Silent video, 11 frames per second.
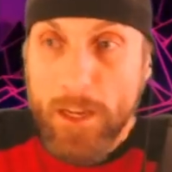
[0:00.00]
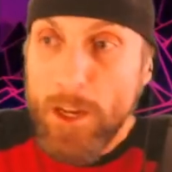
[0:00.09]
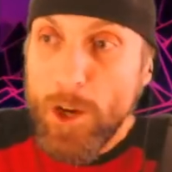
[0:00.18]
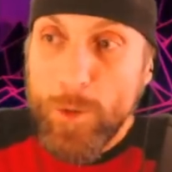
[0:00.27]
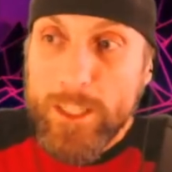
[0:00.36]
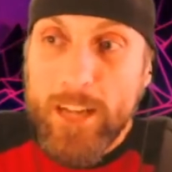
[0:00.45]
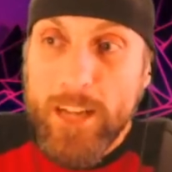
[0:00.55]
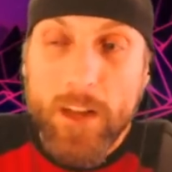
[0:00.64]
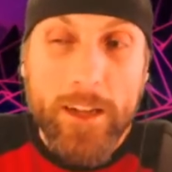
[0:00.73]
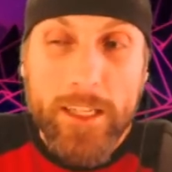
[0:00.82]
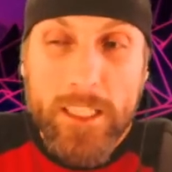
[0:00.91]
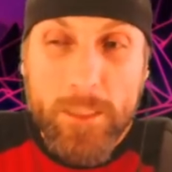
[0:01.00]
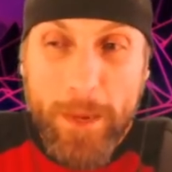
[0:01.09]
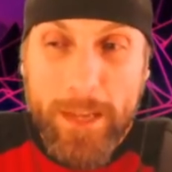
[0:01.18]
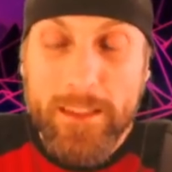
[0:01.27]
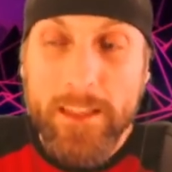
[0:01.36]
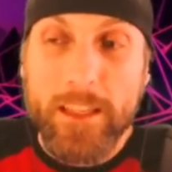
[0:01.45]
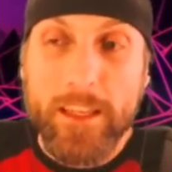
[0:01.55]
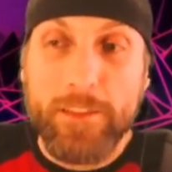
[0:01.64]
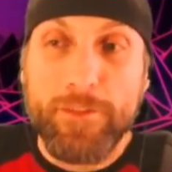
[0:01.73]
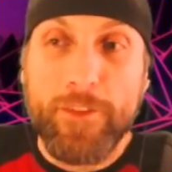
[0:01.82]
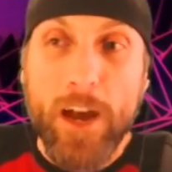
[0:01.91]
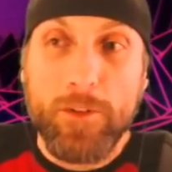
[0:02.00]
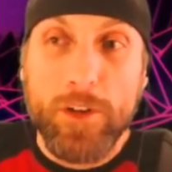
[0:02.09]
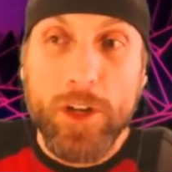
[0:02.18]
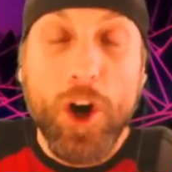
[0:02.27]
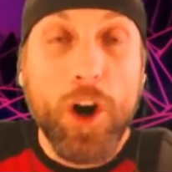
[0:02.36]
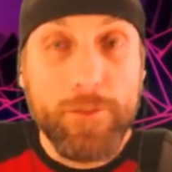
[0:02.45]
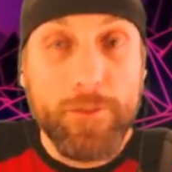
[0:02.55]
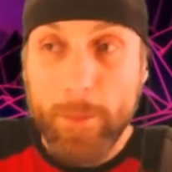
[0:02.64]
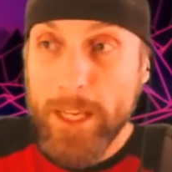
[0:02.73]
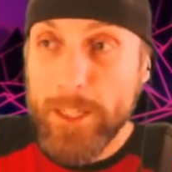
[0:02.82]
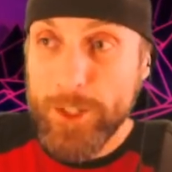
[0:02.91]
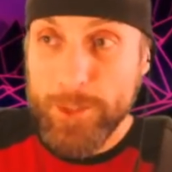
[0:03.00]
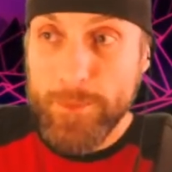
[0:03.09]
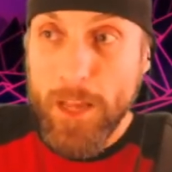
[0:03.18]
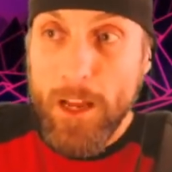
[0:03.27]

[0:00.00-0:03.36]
which has unexpectedly found confirmation.